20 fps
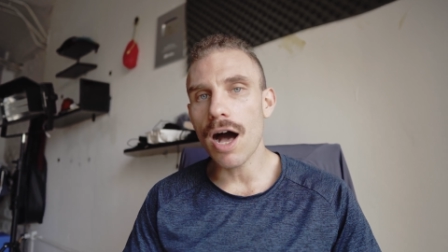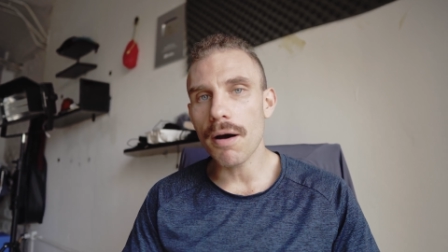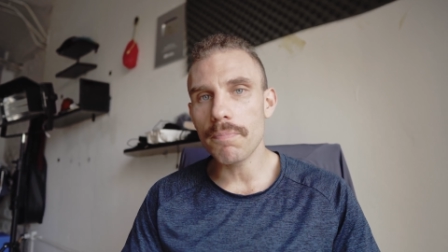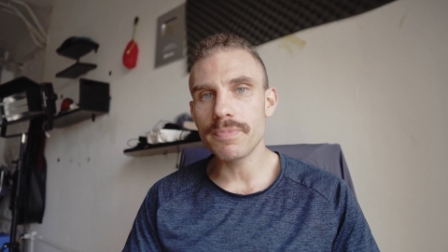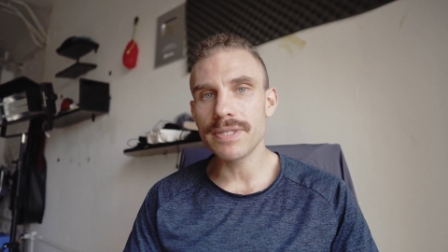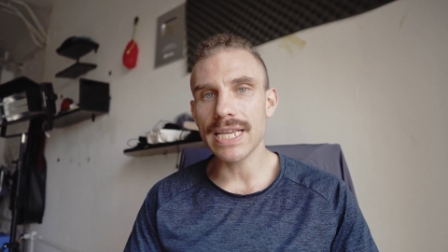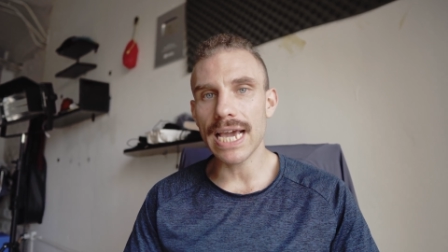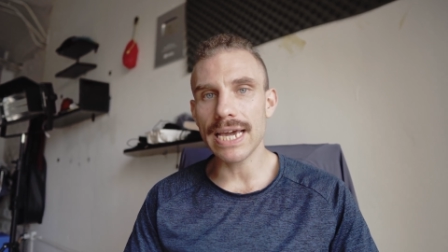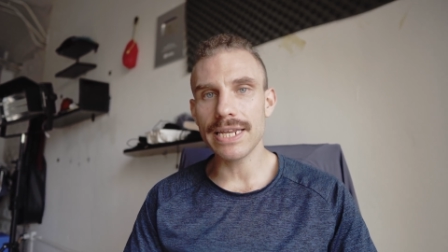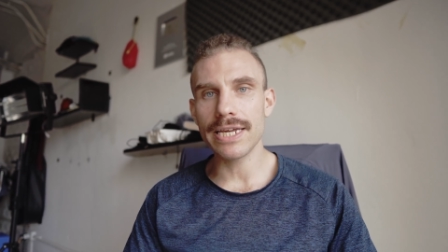
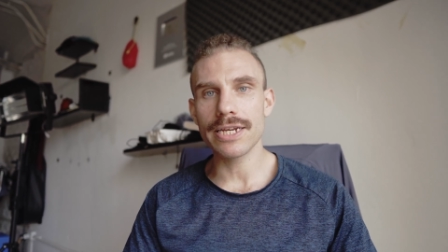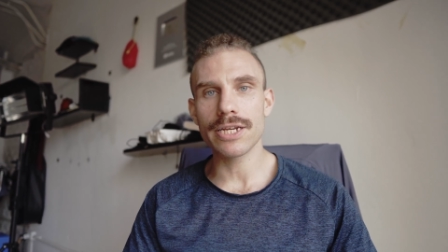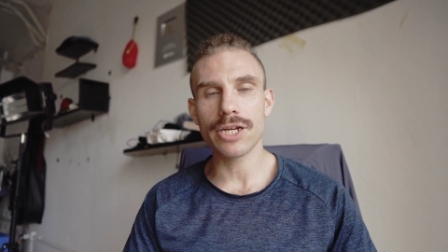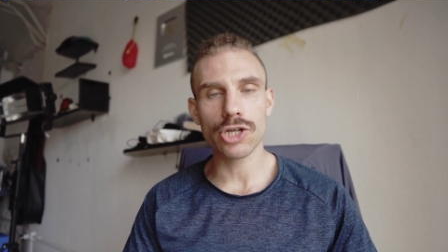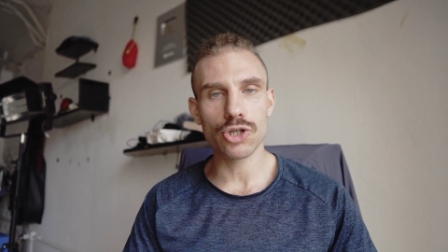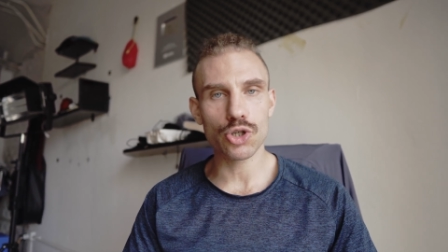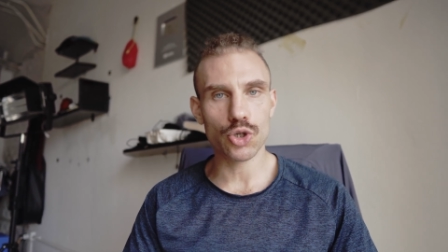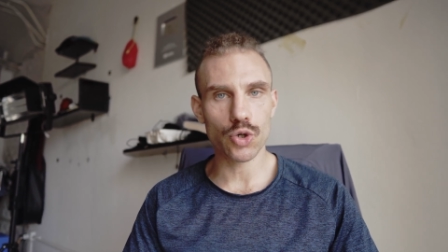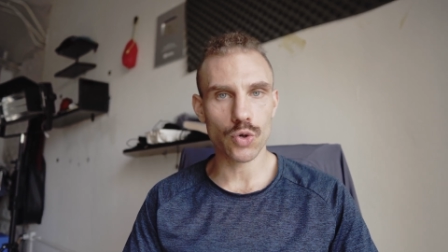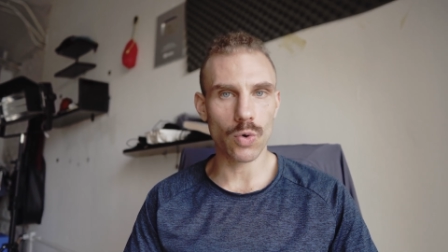
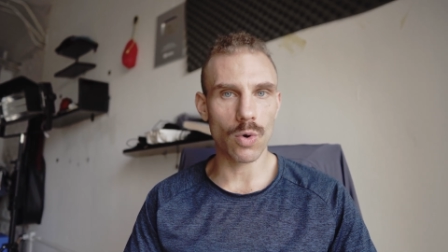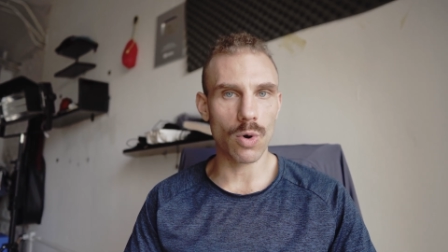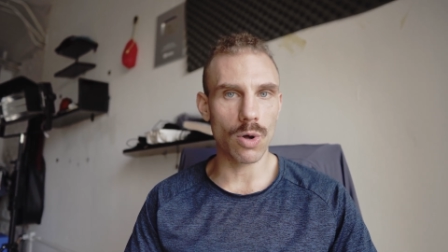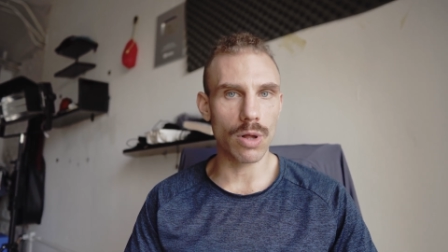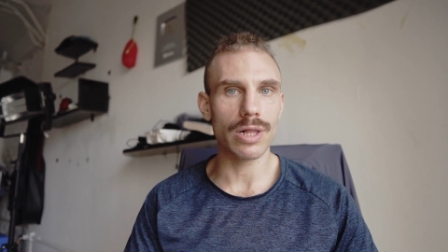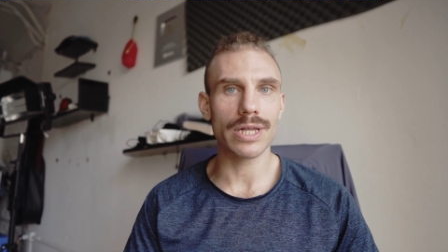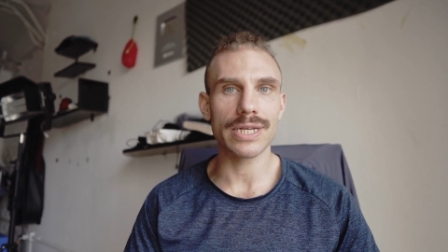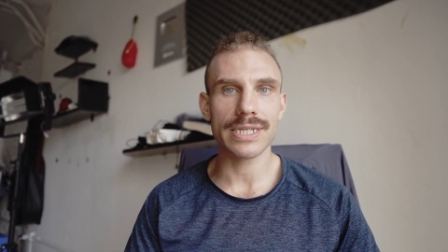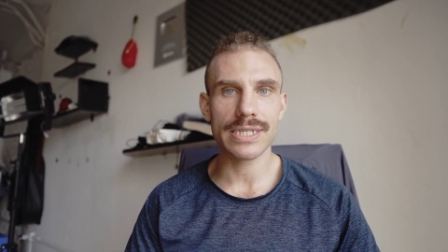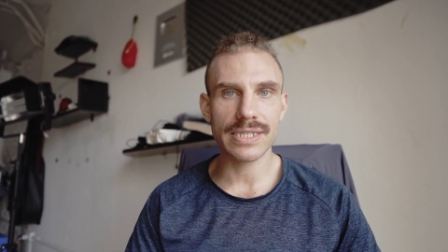updated
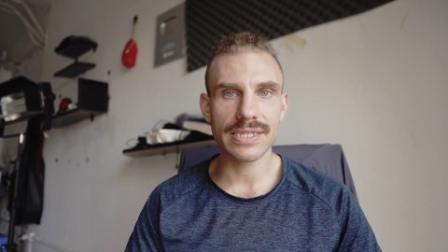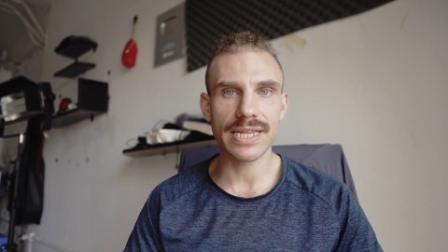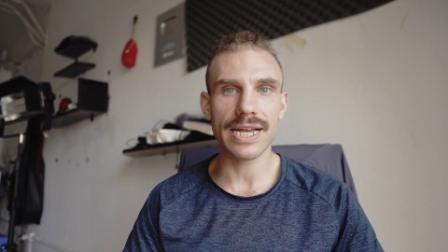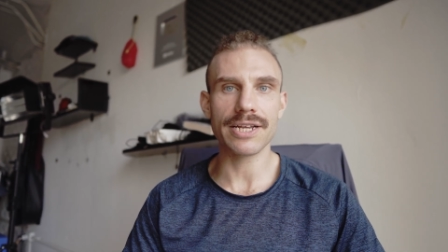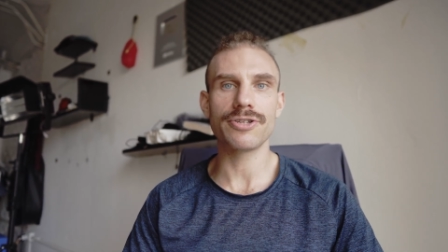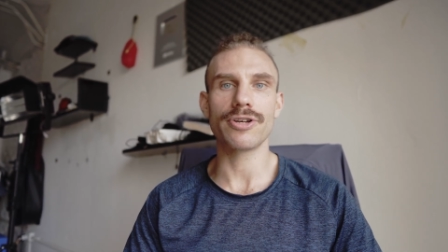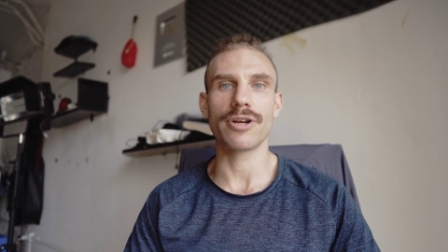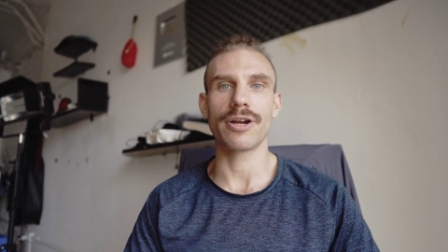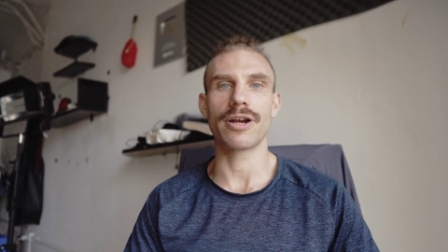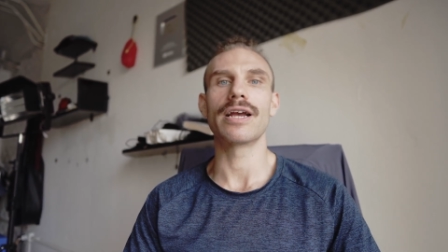control
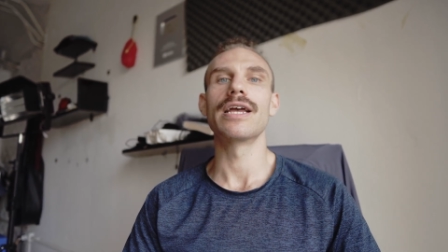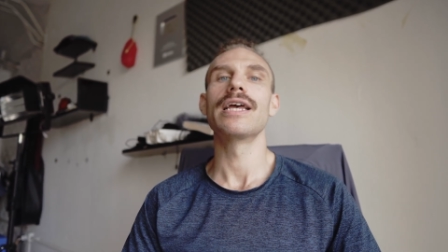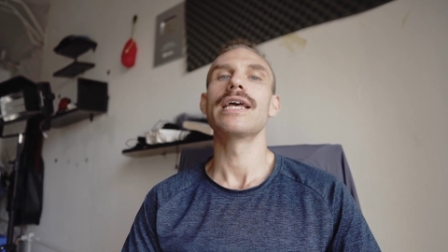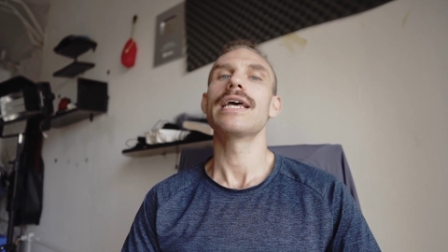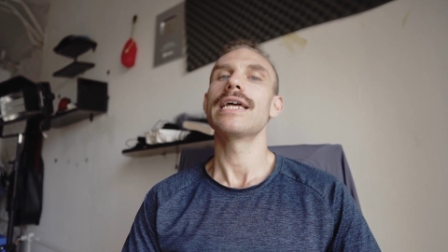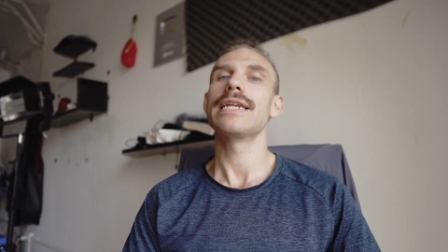center.